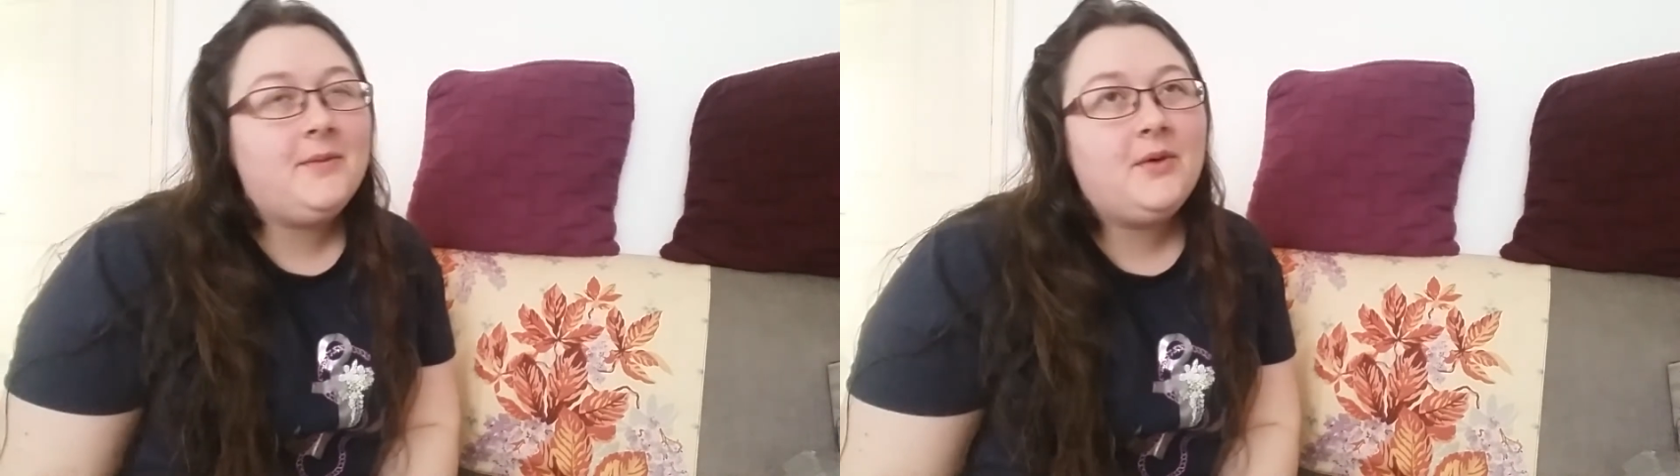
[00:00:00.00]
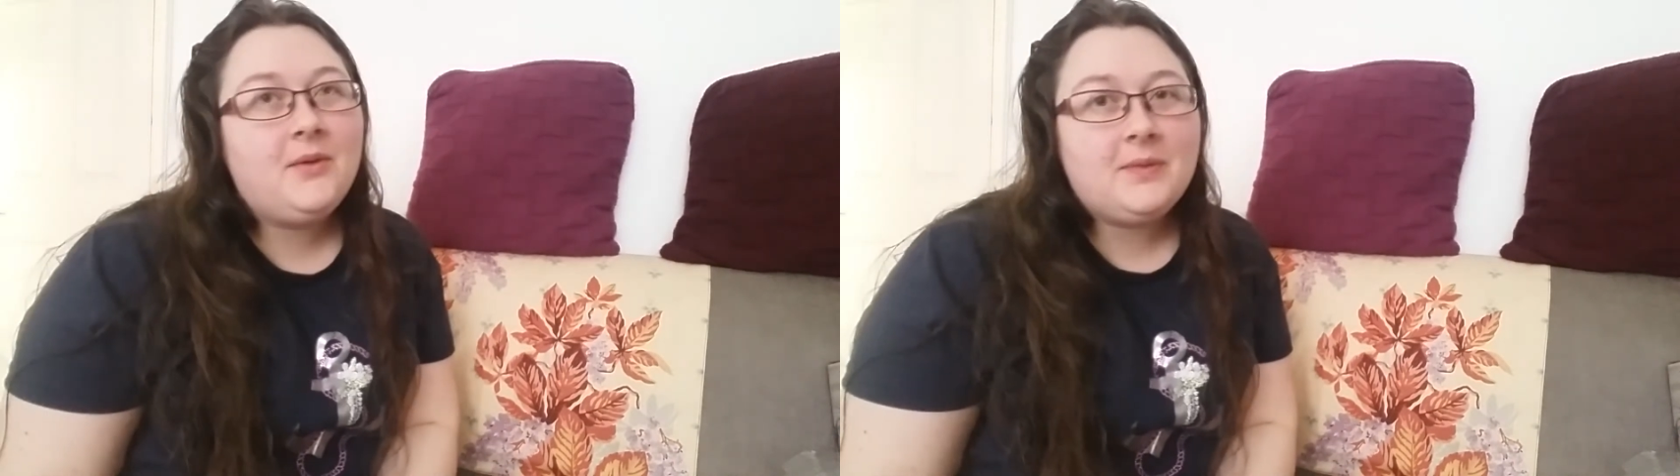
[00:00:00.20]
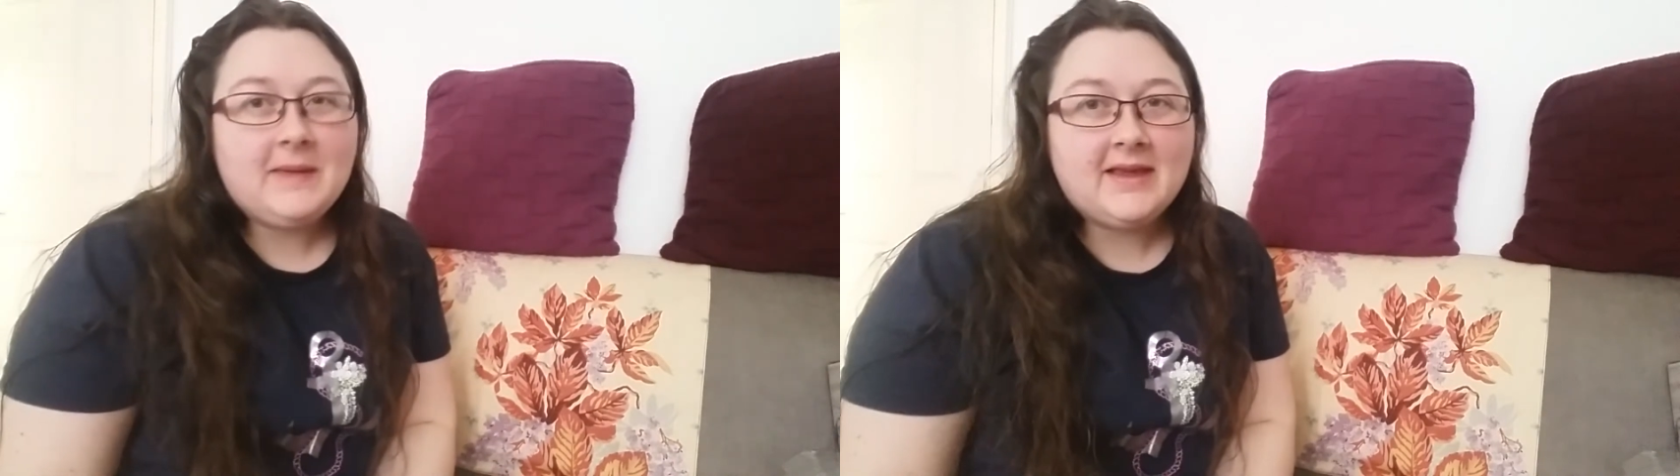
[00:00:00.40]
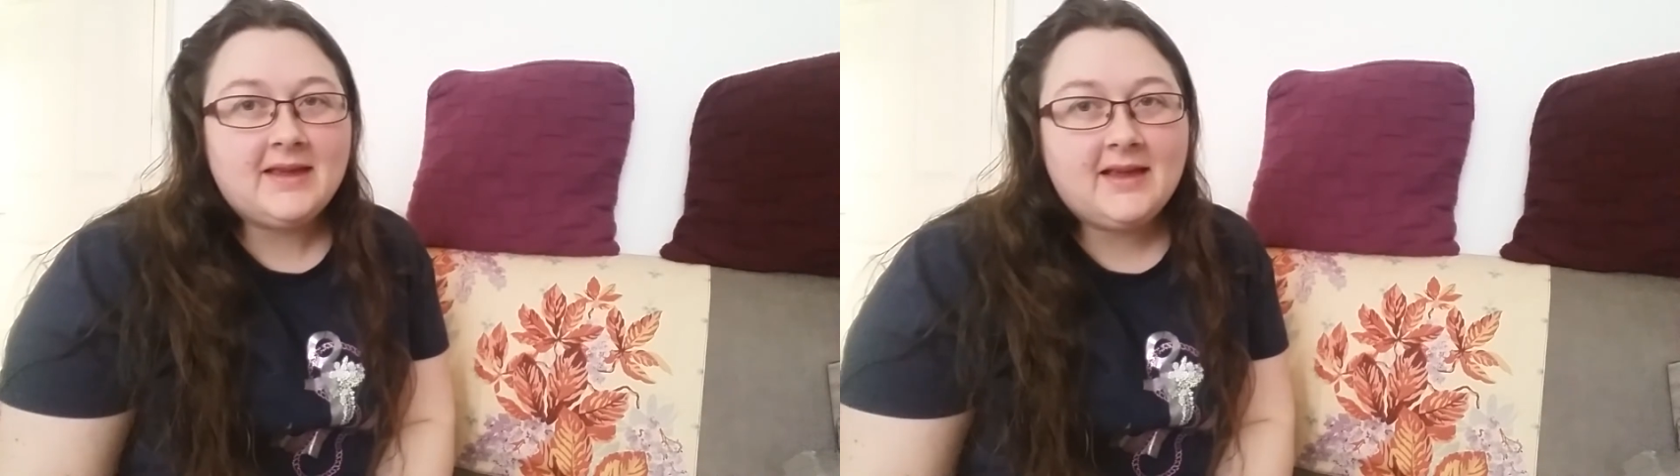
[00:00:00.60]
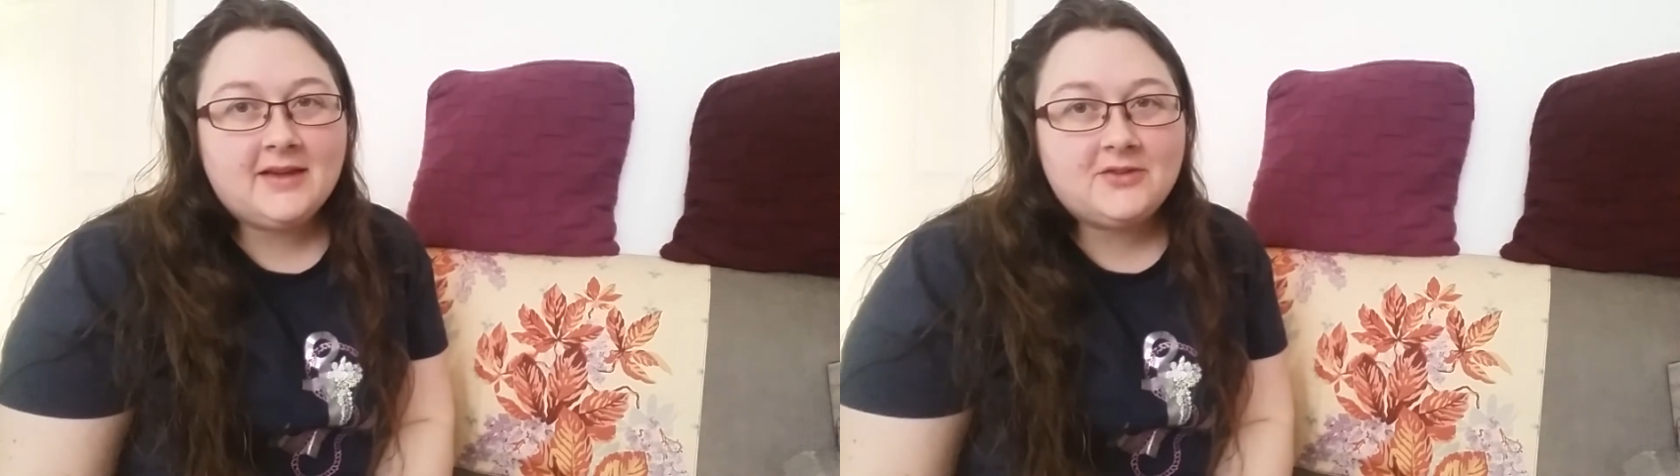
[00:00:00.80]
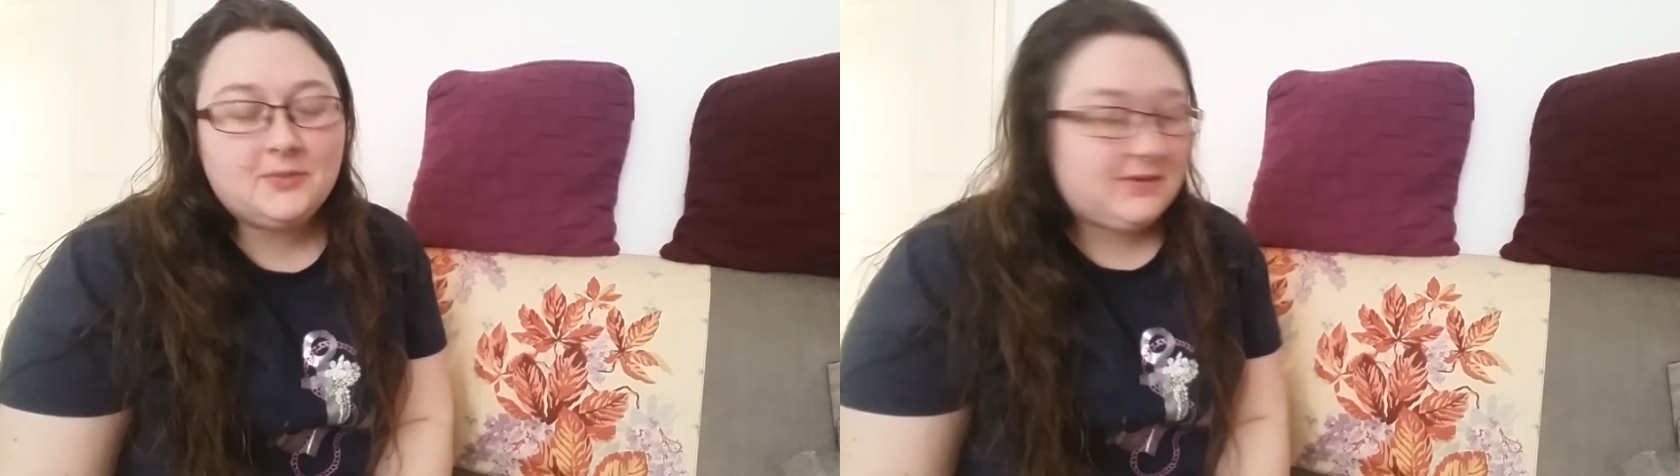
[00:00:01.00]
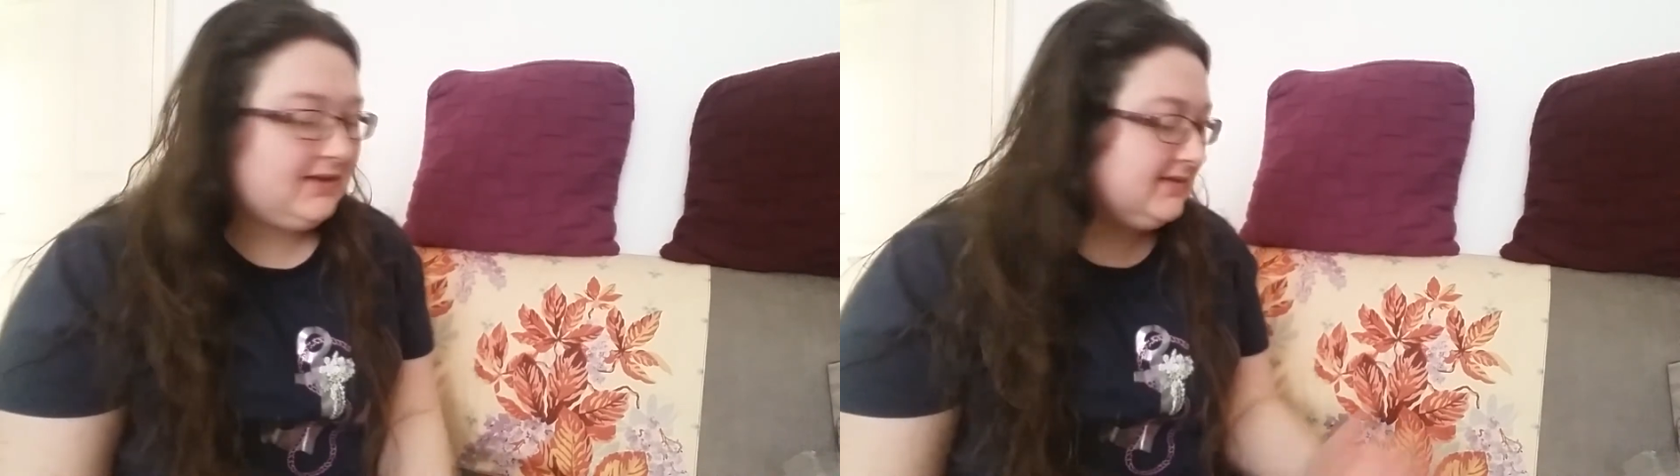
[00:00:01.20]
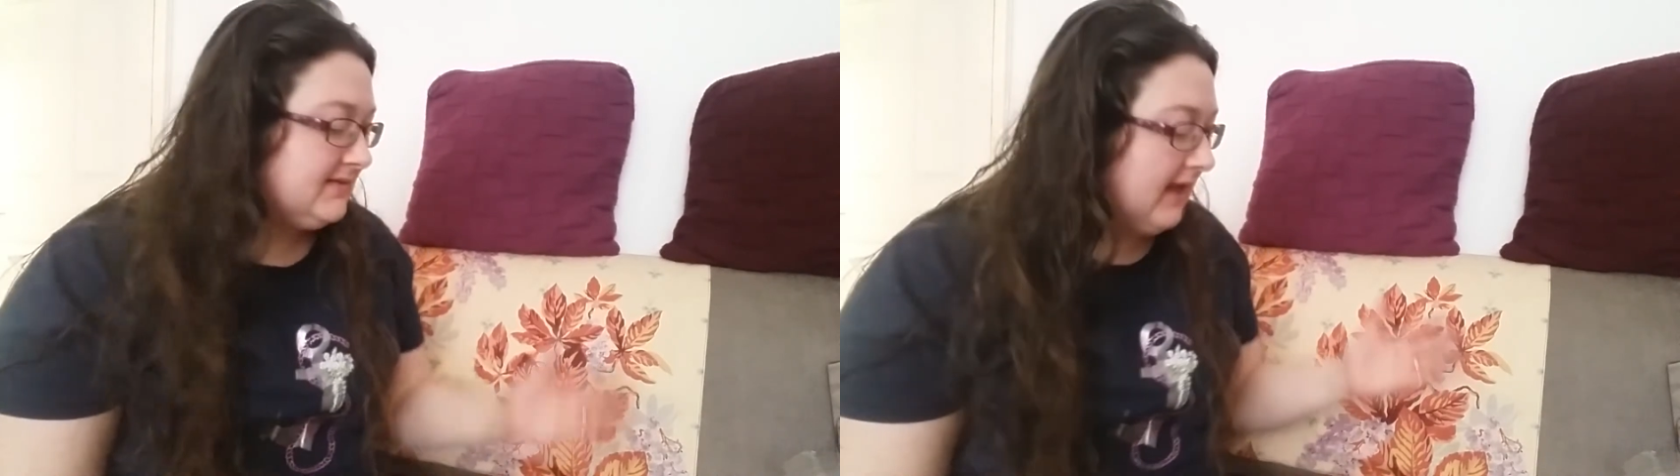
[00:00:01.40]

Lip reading: with making extra bits.